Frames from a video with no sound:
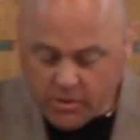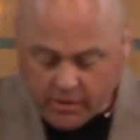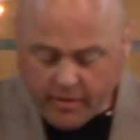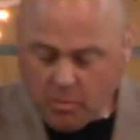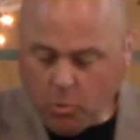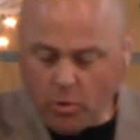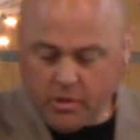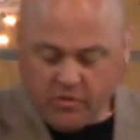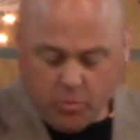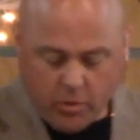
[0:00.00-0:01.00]
So we saw the
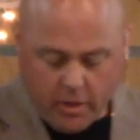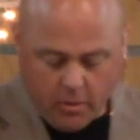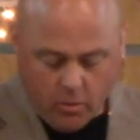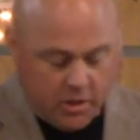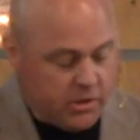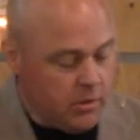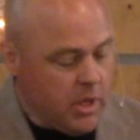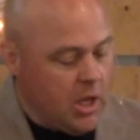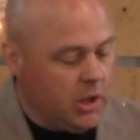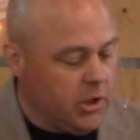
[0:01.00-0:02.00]
importance of prayer, and we
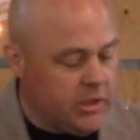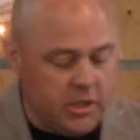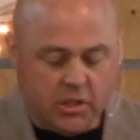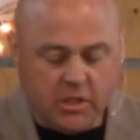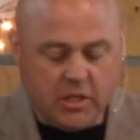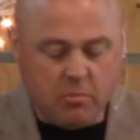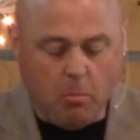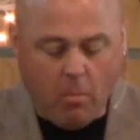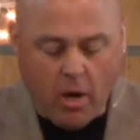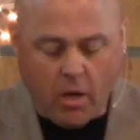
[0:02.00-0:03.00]
also looked at just his
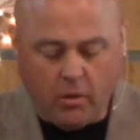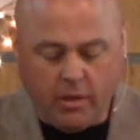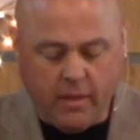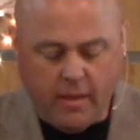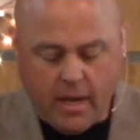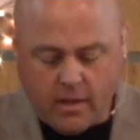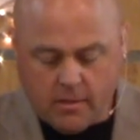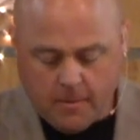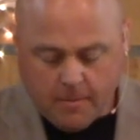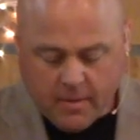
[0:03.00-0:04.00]
model in
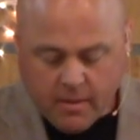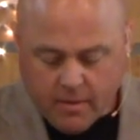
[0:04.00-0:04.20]
that,